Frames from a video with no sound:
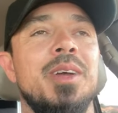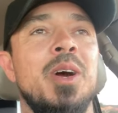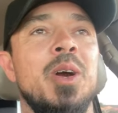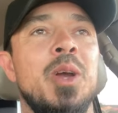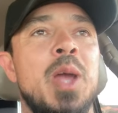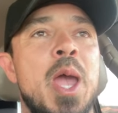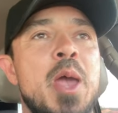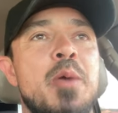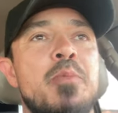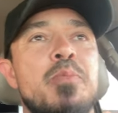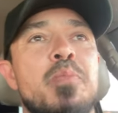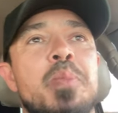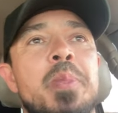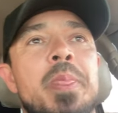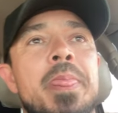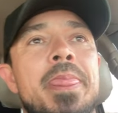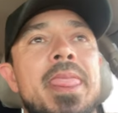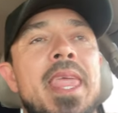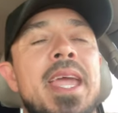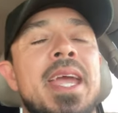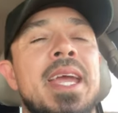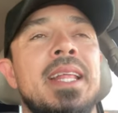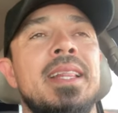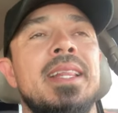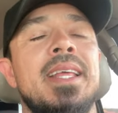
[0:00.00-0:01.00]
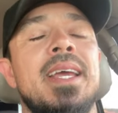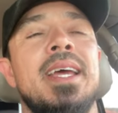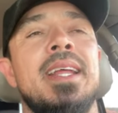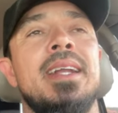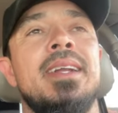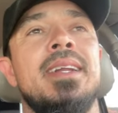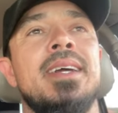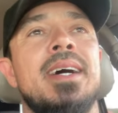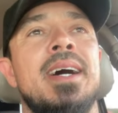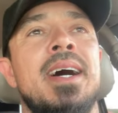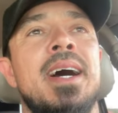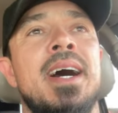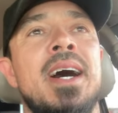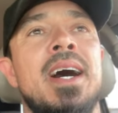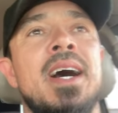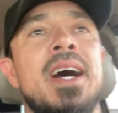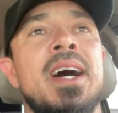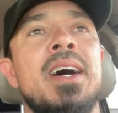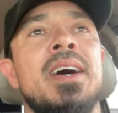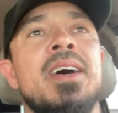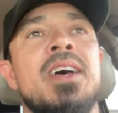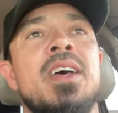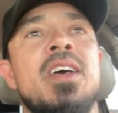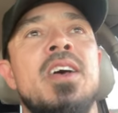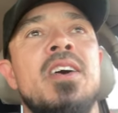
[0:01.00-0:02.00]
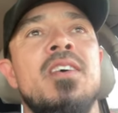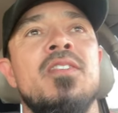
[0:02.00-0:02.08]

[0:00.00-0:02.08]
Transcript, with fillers: Okay, and then. Uh,